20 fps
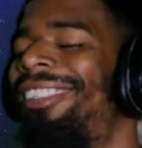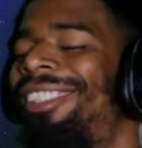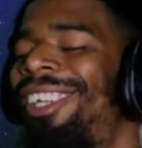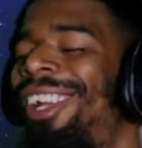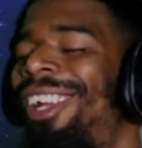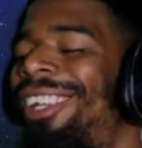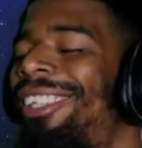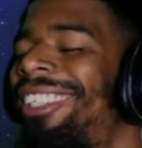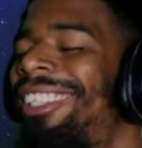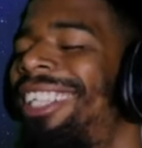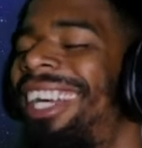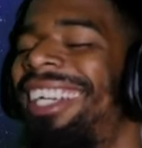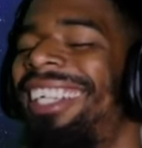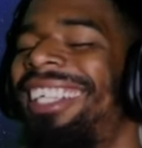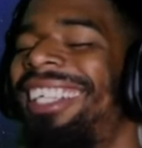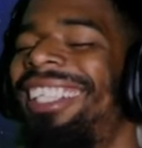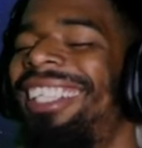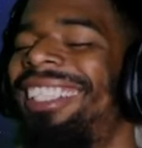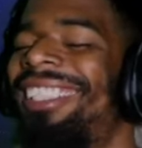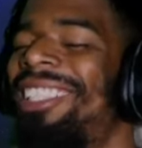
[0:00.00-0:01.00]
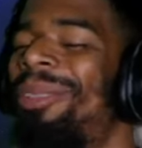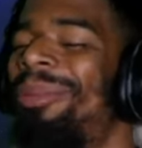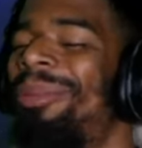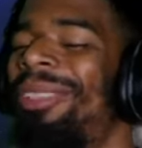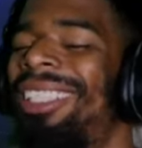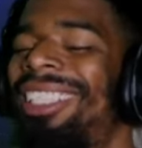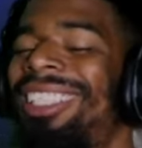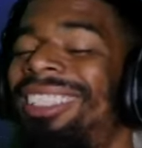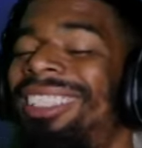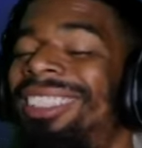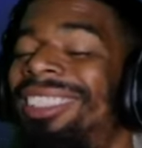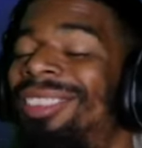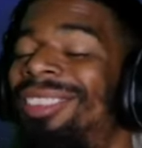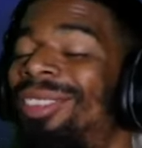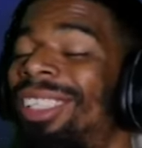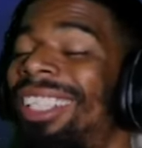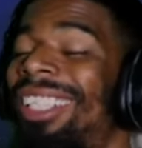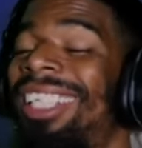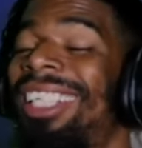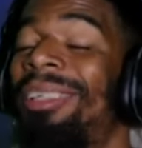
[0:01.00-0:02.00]
Y'all are not going to tell me he's
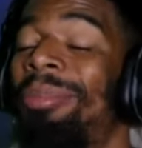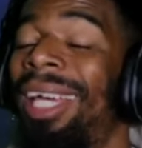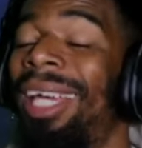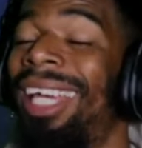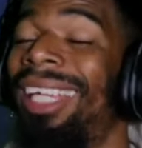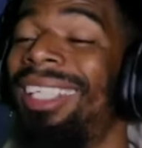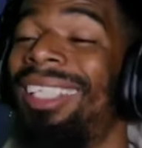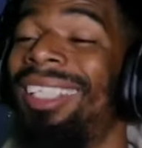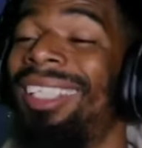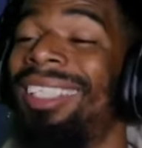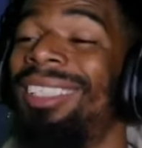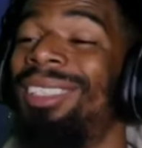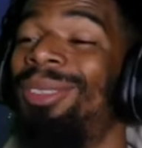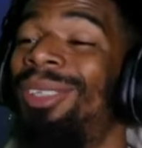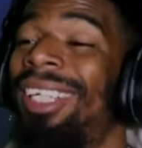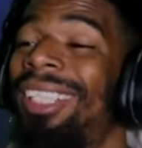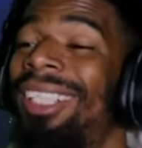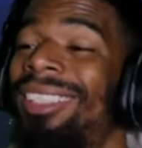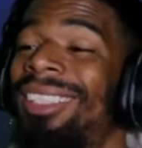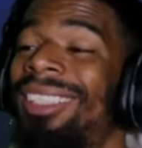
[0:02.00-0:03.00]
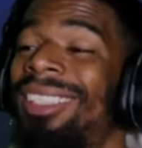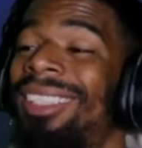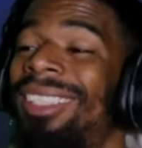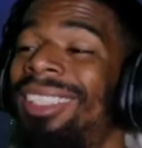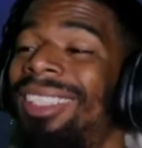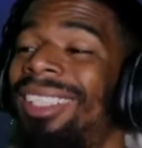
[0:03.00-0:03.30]
going to get back in this race